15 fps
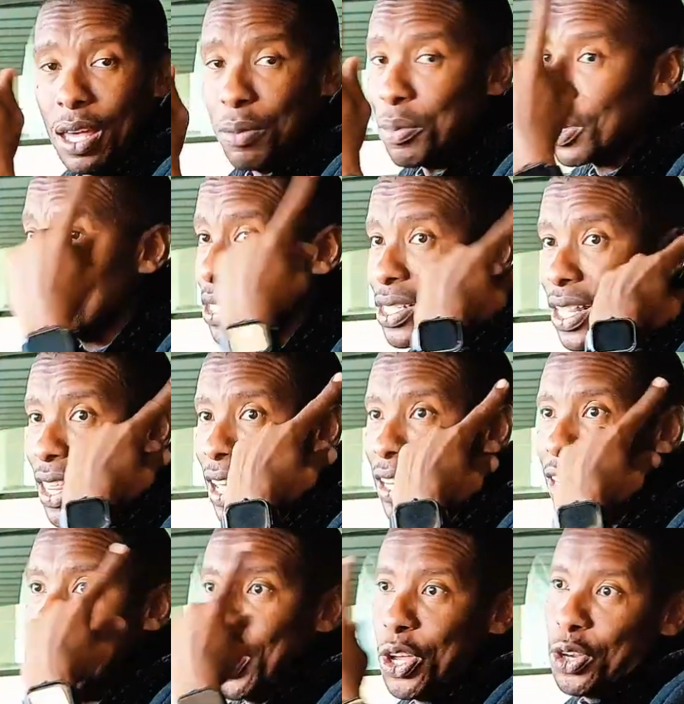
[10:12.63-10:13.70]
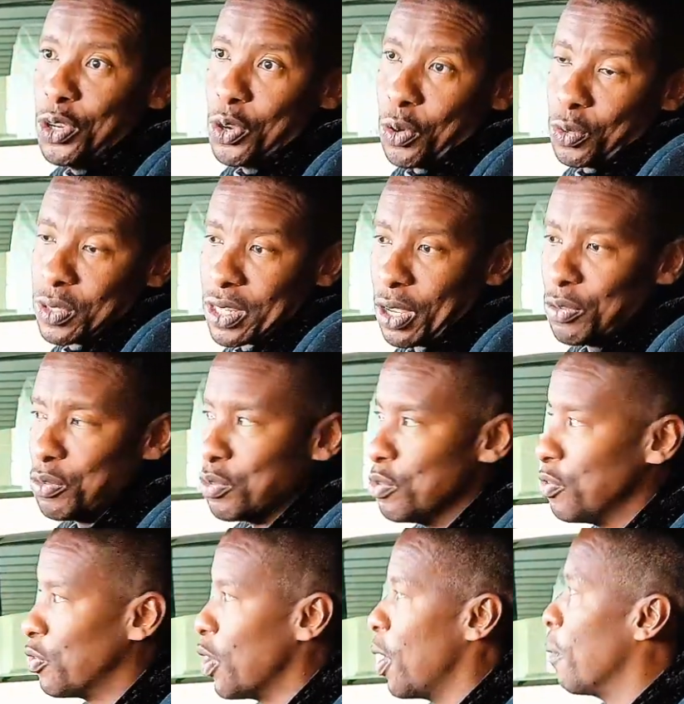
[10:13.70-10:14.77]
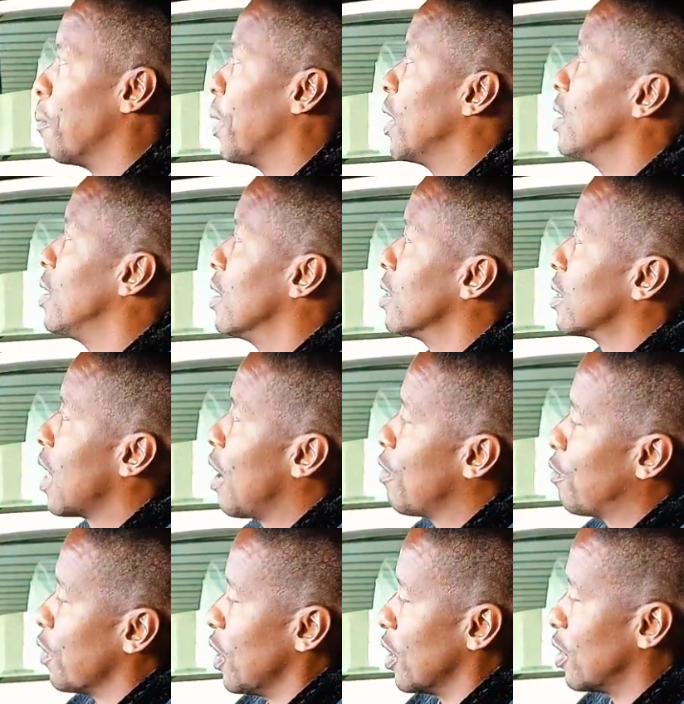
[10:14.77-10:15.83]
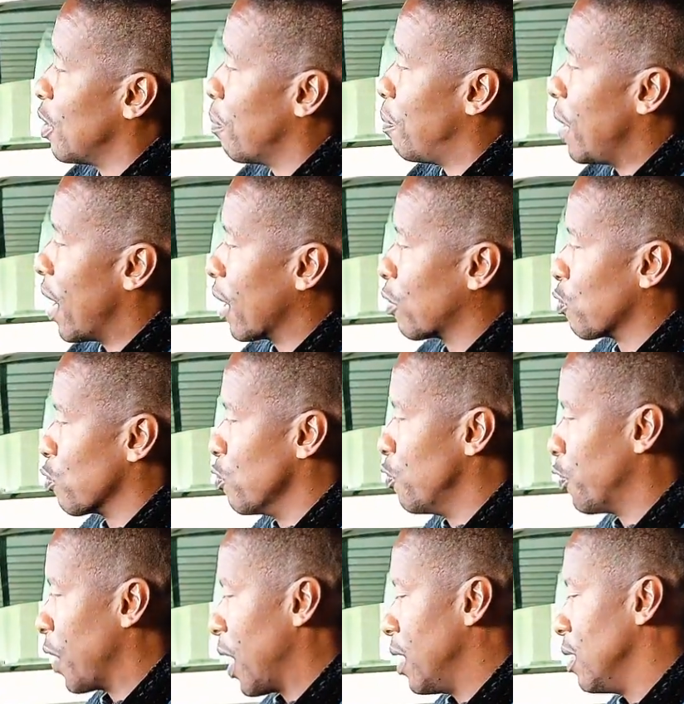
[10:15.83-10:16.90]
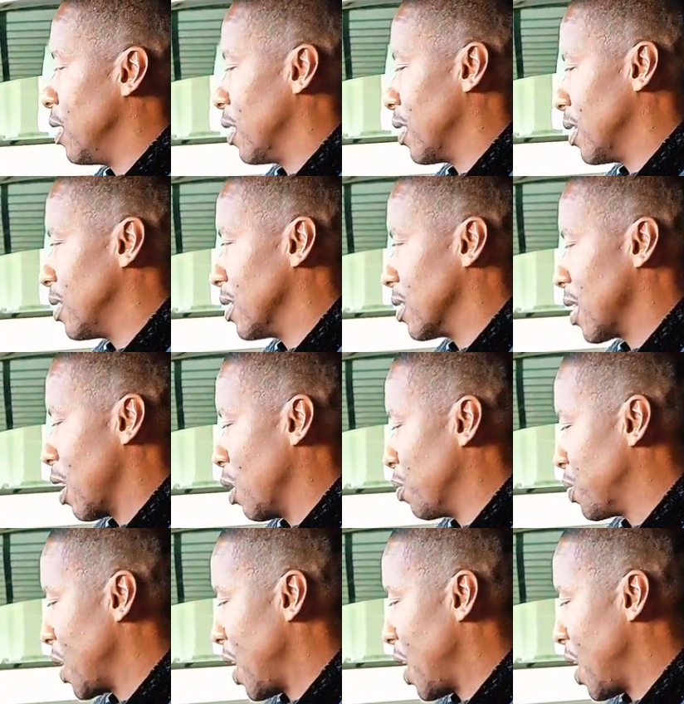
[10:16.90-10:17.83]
and because of that, no sunroof, but it does have the black roof lining that just helps